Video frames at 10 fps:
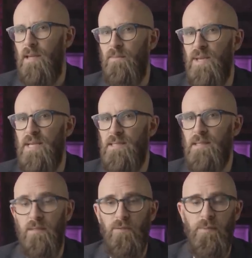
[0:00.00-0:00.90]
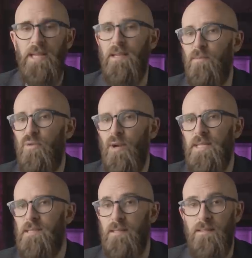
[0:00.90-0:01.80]
and peace that the rebellion
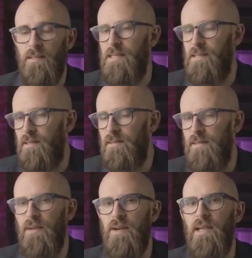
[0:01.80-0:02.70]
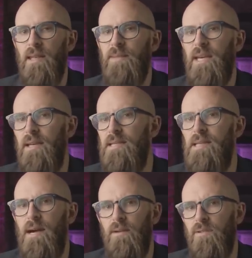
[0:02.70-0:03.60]
promised, at least in theory, Libya is
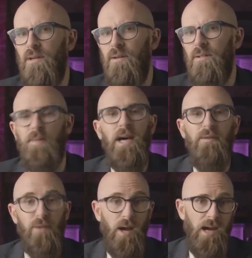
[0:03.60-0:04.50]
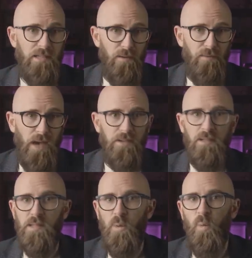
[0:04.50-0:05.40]
now controlled by a variety of
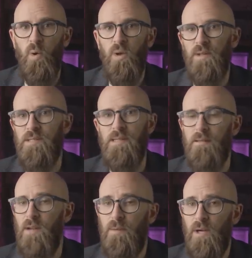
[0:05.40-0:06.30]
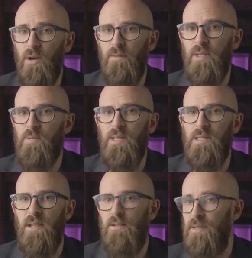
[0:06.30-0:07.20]
factions and warlords in open conflict with
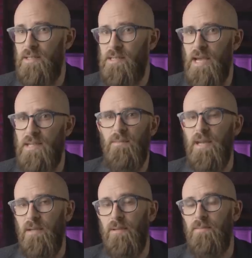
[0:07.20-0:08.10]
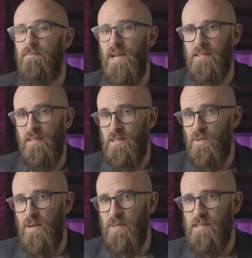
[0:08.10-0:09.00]
each other in the state, many of them radical
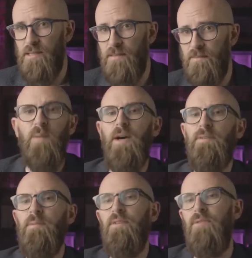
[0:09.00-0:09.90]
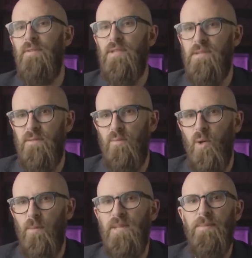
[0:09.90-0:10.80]
extremists. Apart from the ravages of
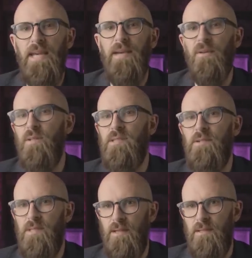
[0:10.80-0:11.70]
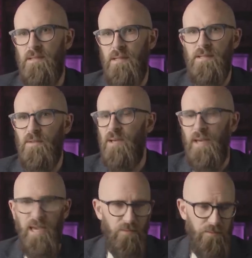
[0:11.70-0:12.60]
war, Libya also turns into a
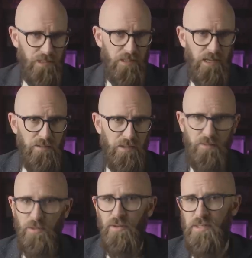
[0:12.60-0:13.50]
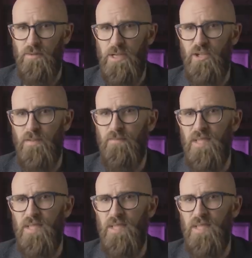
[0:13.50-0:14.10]
haven for slavers from across the region.